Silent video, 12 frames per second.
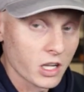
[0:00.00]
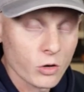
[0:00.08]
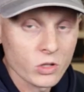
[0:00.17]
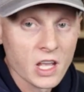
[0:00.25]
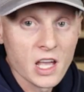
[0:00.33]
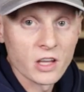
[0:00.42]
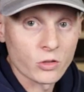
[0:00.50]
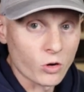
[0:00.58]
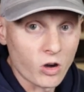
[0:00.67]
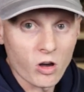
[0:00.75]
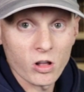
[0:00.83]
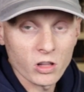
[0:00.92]
coat, they're
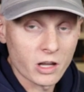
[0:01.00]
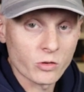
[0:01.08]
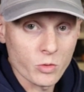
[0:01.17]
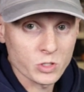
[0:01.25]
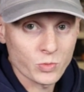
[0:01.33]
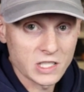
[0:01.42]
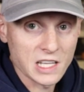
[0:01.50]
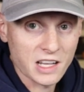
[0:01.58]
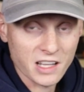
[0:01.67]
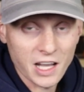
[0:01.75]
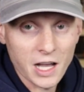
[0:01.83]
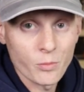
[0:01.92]
all on
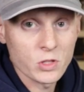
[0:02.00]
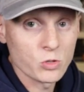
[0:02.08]
GrimmSpeed.com.